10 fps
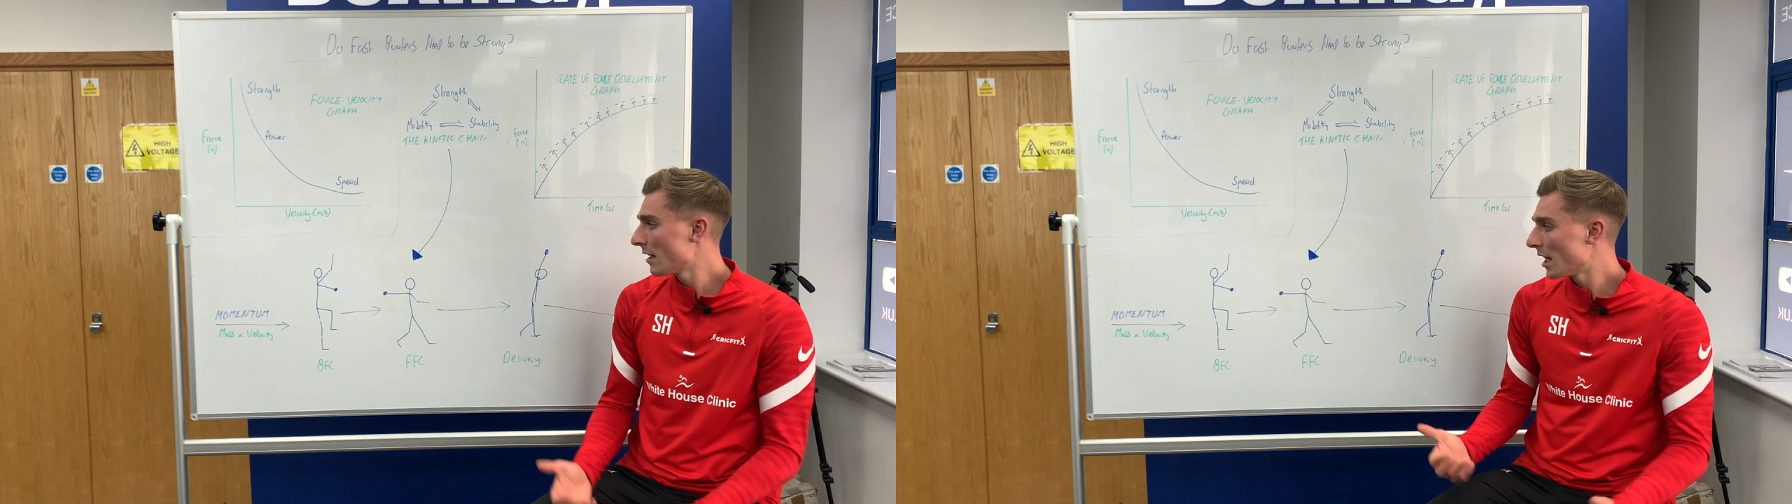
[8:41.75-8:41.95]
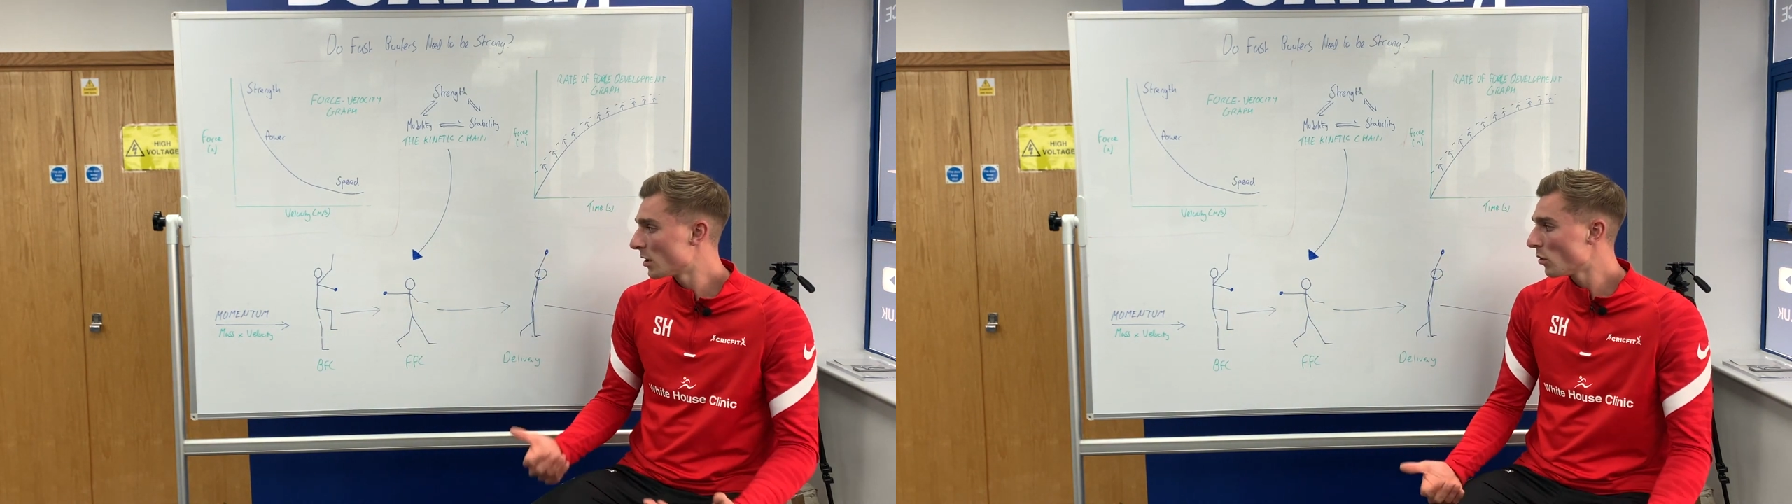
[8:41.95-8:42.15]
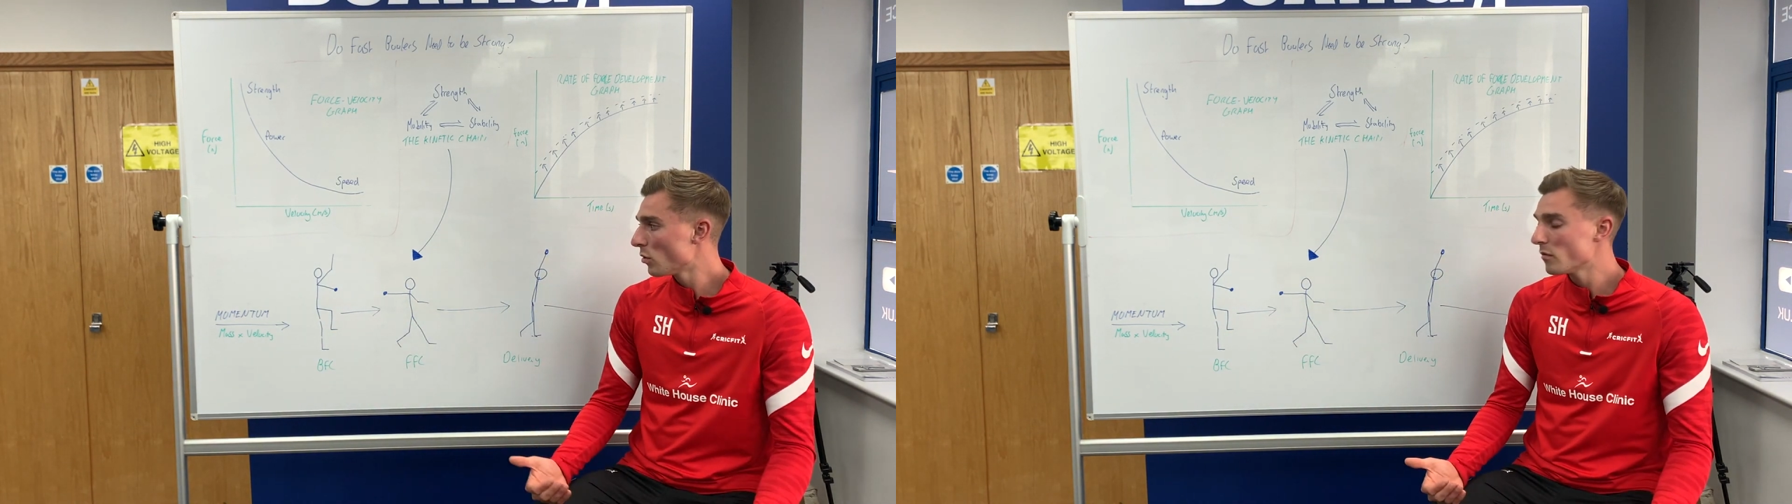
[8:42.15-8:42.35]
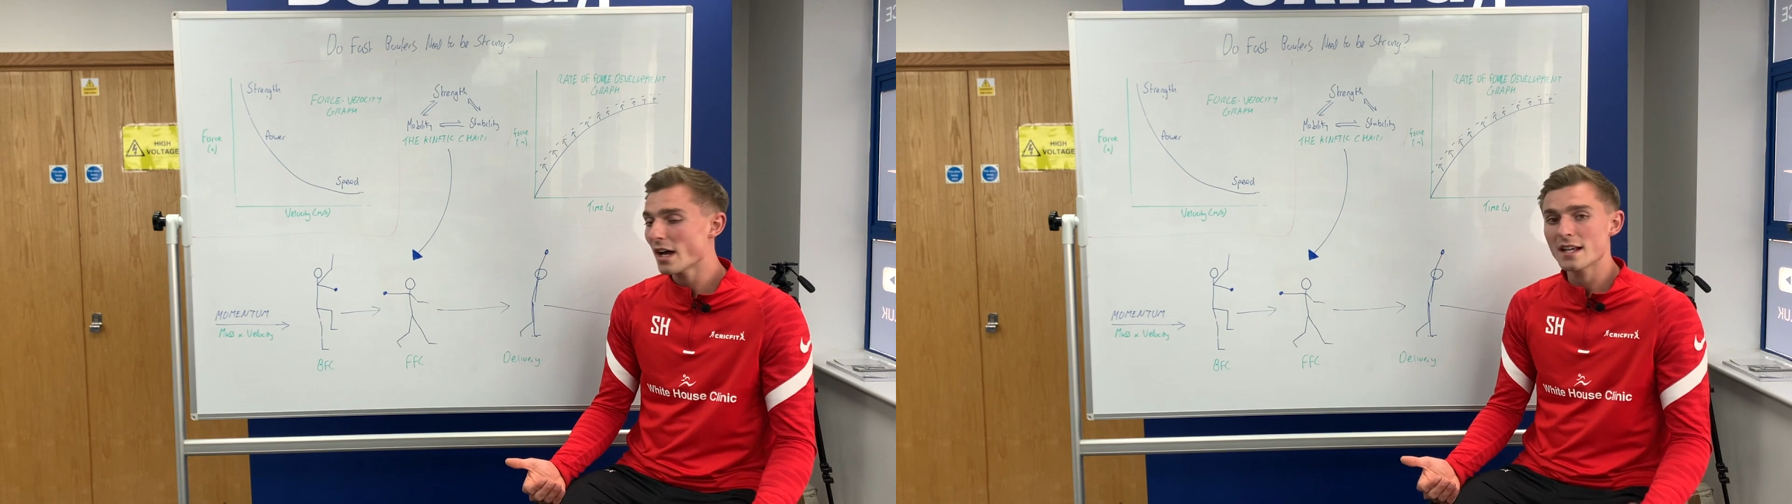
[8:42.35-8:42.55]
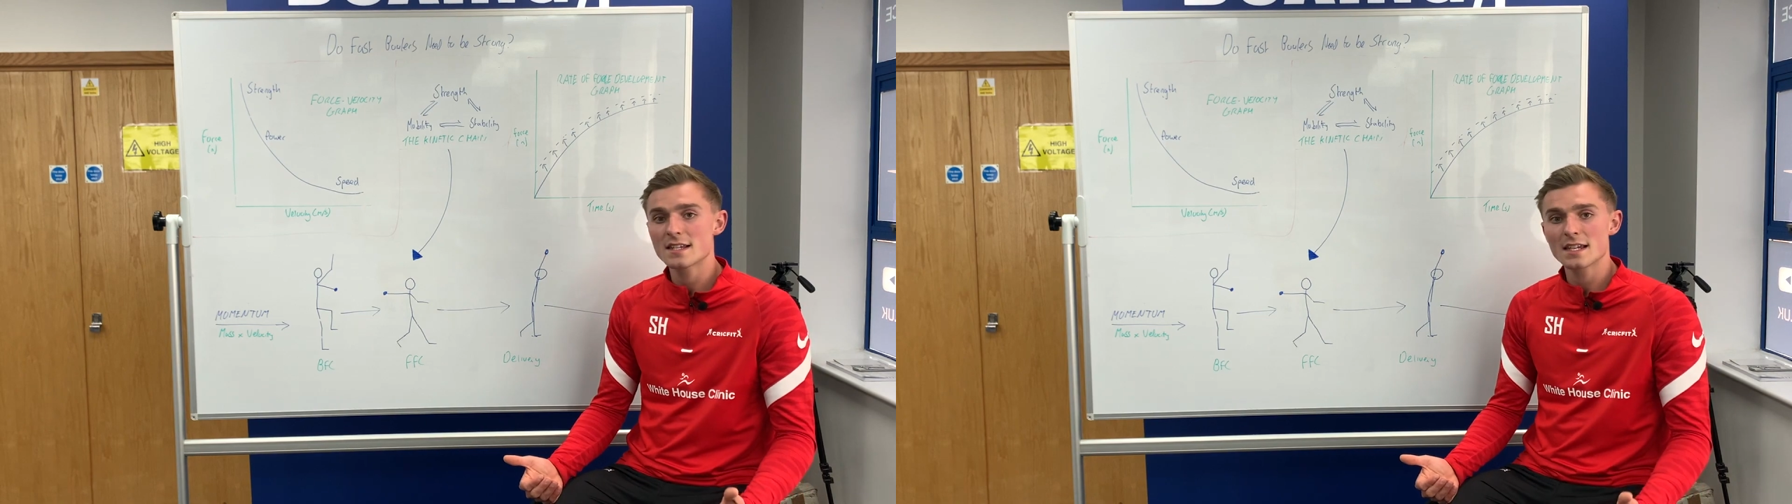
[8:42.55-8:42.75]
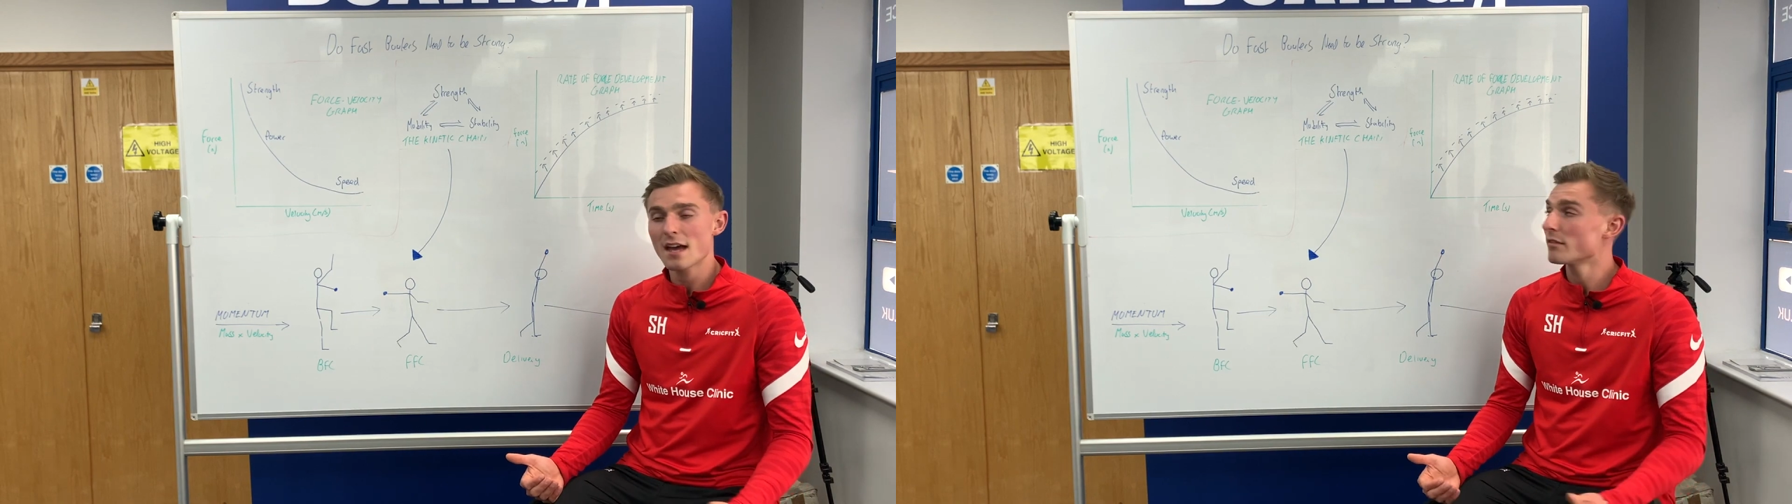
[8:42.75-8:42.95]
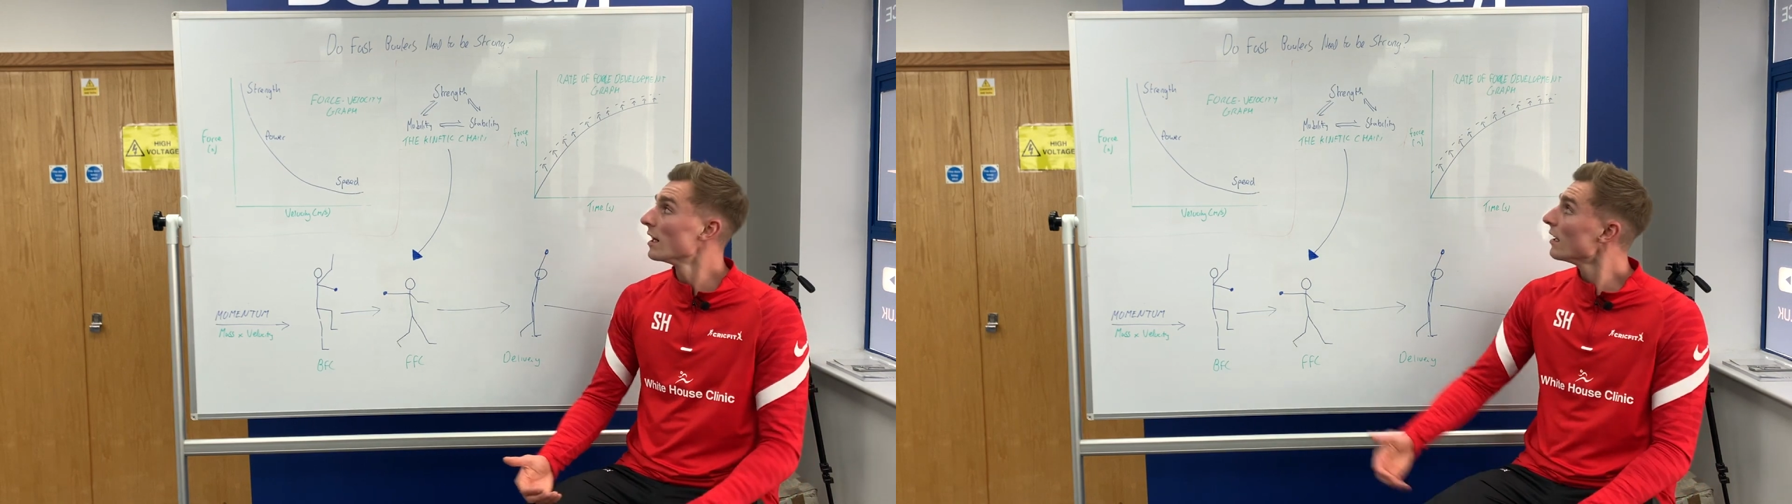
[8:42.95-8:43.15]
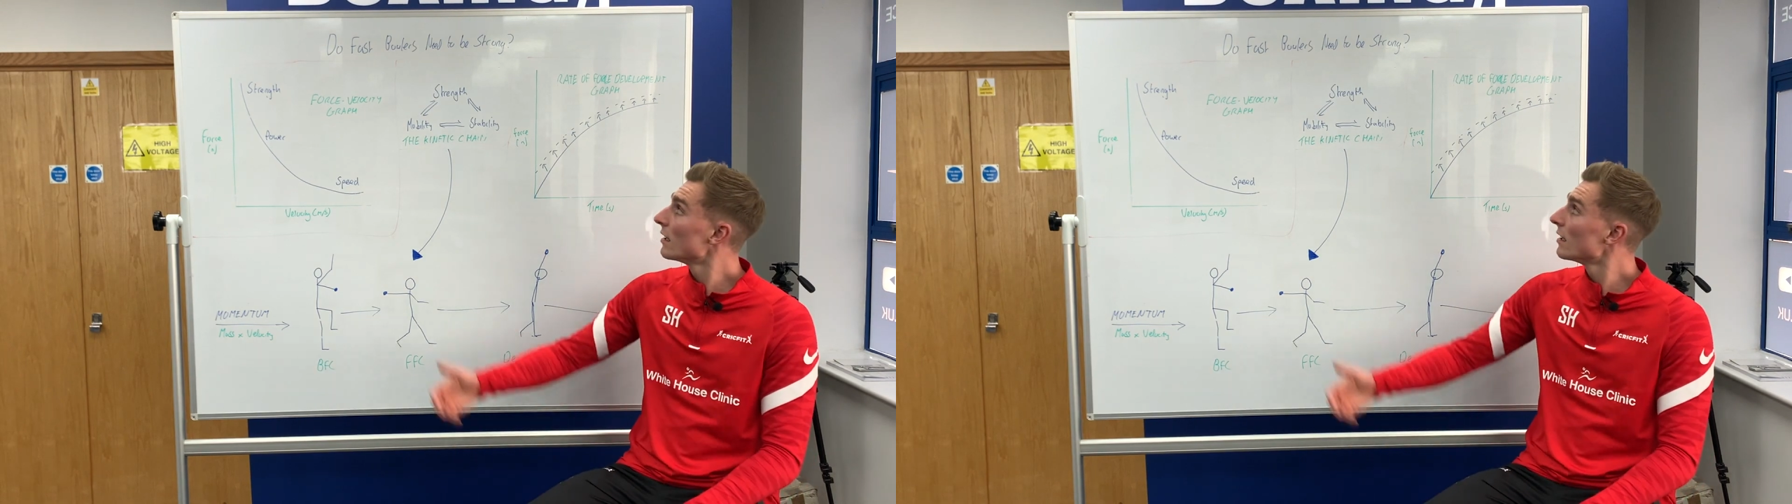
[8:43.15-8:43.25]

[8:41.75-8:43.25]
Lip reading: And all that together,